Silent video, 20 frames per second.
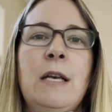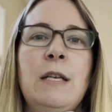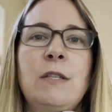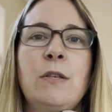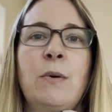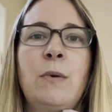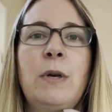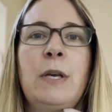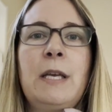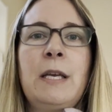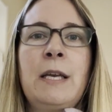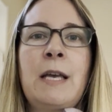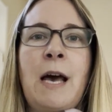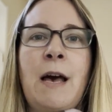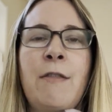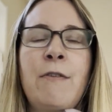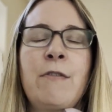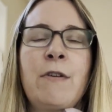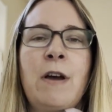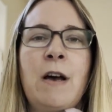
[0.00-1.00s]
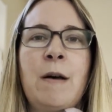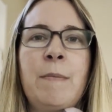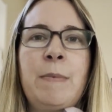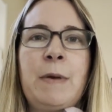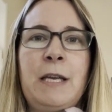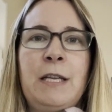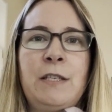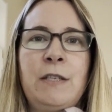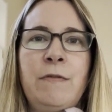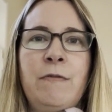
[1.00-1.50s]
So gather up
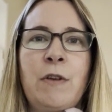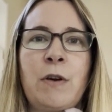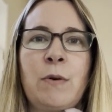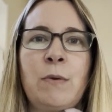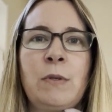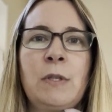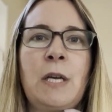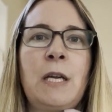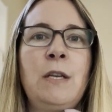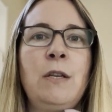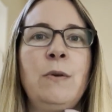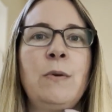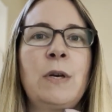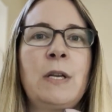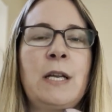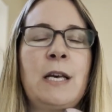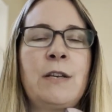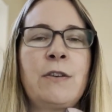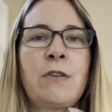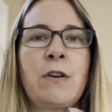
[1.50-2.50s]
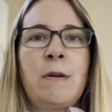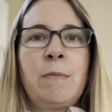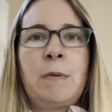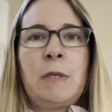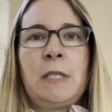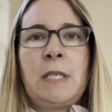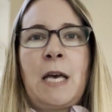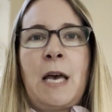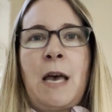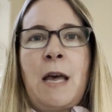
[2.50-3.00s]
each of those and you can enter up to
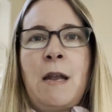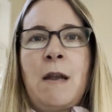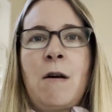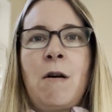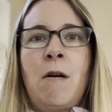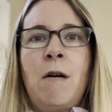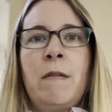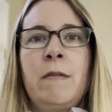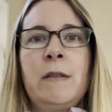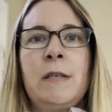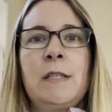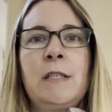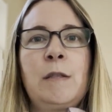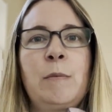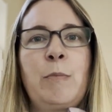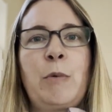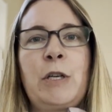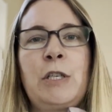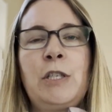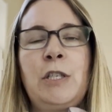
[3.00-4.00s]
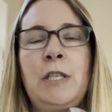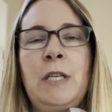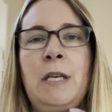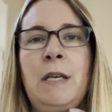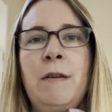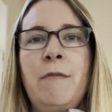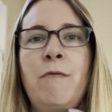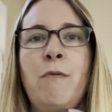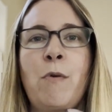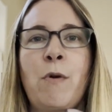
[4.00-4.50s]
10 on this
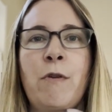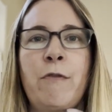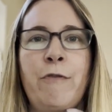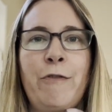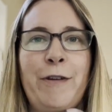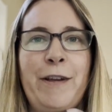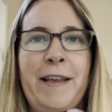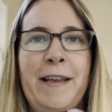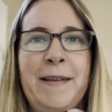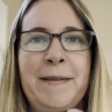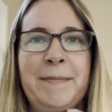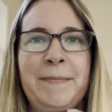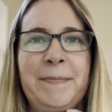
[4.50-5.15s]
spreadsheet for free.